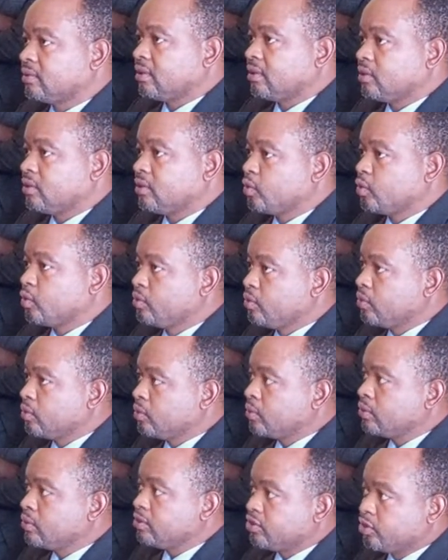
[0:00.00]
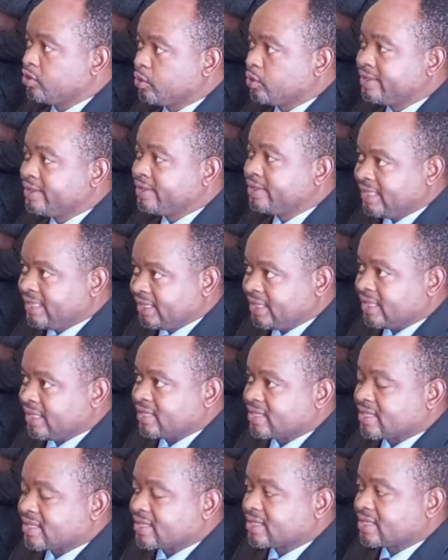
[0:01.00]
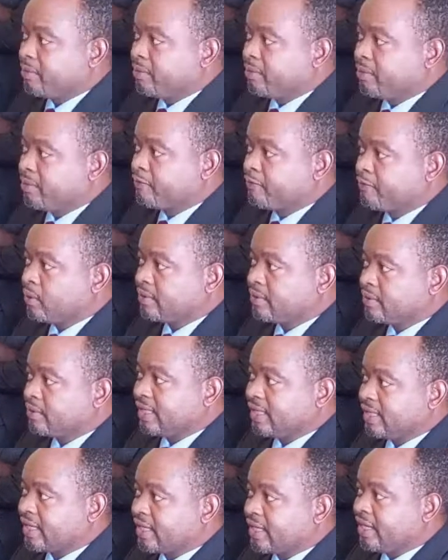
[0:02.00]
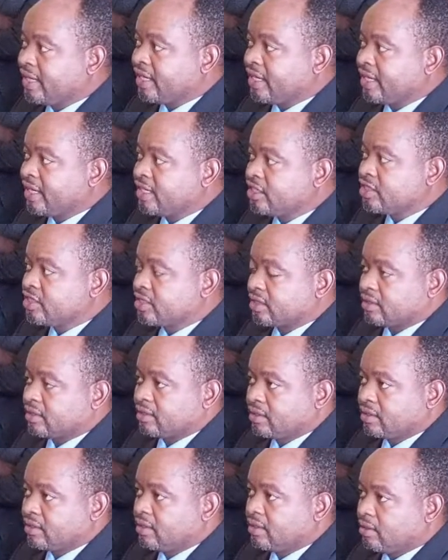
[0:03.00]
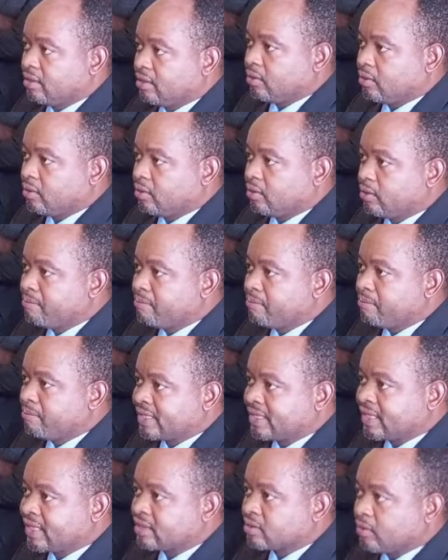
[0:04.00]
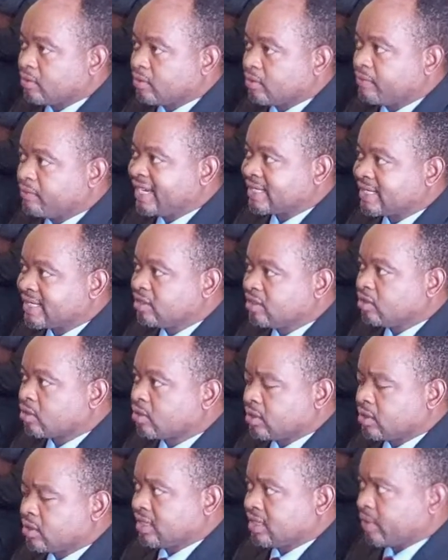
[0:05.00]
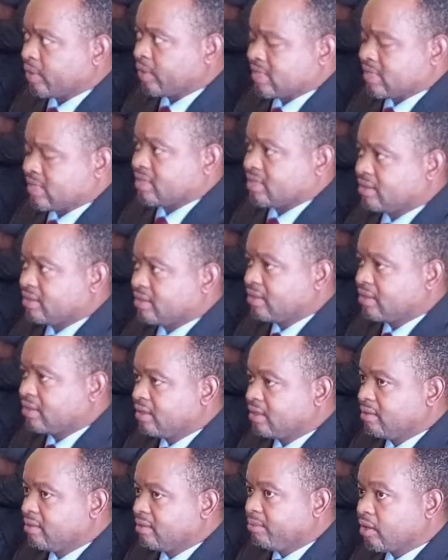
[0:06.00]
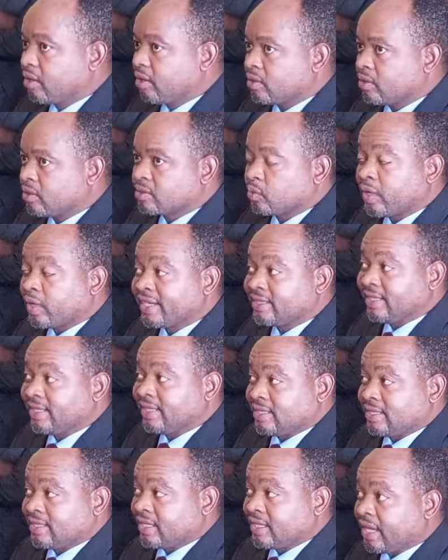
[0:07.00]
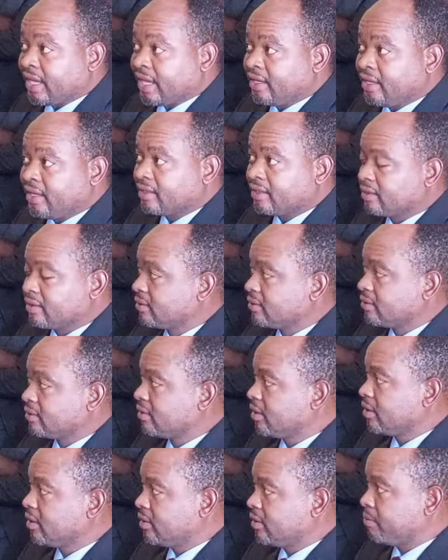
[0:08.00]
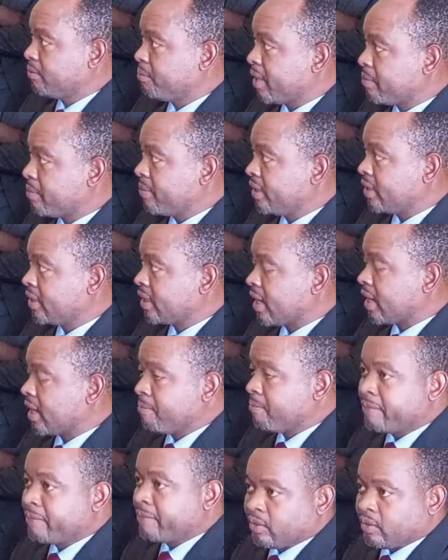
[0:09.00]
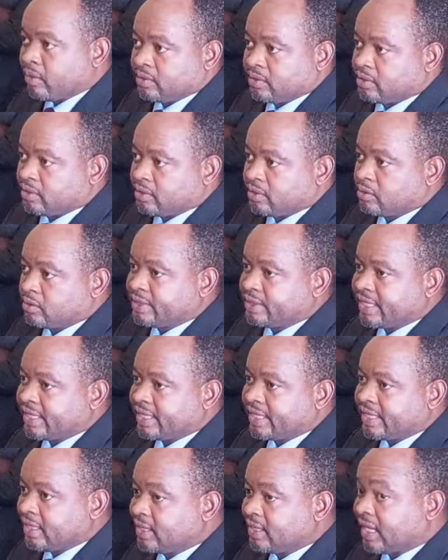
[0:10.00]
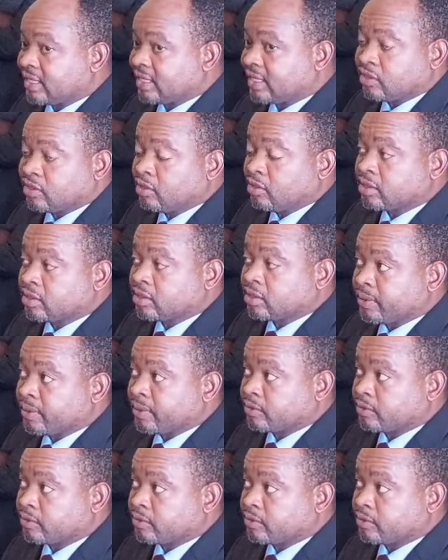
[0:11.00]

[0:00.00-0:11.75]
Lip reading: to do due diligence before they can engage on matters of national consequence. Because what they say, the public are bound to take it as gospel